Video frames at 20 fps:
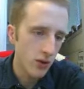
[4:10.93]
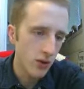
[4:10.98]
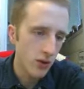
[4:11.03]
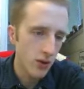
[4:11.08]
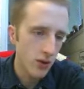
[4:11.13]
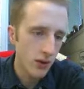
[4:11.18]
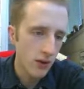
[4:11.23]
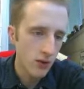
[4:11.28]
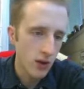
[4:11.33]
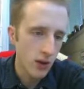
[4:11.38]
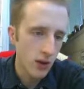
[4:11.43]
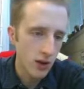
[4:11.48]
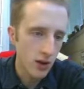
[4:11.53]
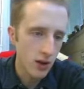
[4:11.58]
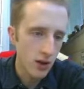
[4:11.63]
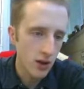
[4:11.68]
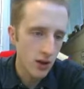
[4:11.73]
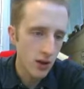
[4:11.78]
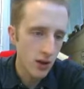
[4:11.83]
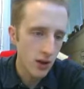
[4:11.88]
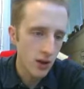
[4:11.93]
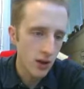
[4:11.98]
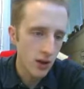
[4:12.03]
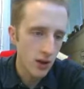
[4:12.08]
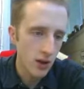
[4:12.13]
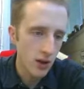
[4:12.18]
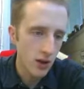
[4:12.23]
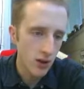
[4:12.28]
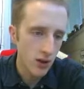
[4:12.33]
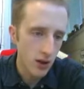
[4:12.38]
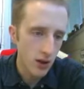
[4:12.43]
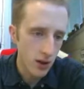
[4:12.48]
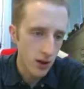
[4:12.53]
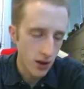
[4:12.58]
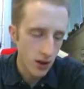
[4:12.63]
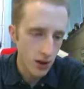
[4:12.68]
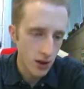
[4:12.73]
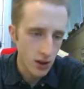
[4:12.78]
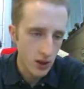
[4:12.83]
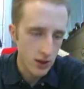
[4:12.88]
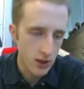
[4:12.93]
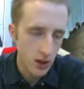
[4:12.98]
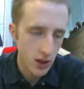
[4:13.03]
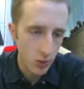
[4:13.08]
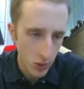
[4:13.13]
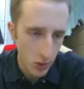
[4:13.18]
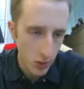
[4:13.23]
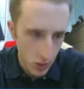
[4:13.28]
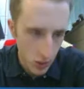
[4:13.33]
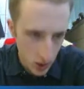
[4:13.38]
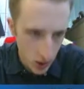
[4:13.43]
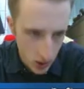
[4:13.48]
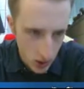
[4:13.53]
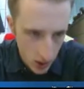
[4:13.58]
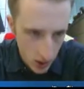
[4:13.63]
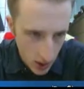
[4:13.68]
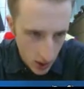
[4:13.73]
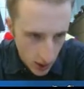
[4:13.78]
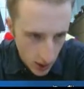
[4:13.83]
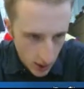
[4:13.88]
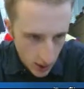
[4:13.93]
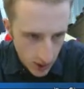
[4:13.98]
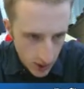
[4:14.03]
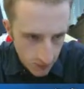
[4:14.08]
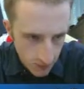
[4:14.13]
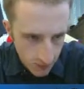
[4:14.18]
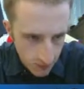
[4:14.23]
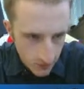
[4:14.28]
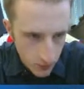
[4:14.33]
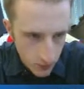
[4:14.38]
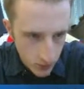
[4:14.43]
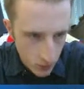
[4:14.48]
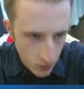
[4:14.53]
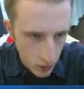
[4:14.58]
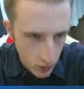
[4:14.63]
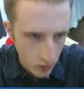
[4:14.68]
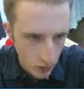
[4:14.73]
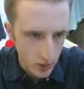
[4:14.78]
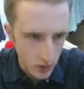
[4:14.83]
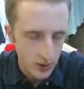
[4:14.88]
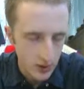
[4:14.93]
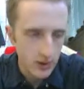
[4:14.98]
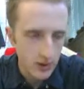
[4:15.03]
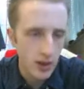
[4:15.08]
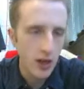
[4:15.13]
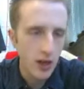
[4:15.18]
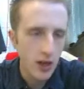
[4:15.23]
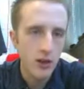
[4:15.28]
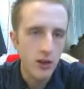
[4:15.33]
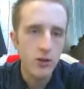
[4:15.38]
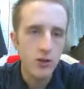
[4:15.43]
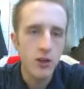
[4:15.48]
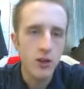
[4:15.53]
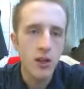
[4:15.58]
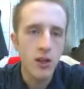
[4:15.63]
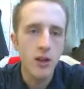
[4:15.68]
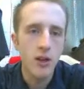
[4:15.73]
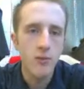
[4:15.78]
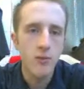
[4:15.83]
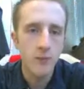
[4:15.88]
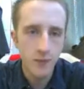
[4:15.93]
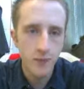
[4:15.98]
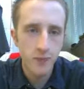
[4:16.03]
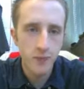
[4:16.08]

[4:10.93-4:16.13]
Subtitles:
You'll left click on that, and you'll click on that same image, which says AccuScan.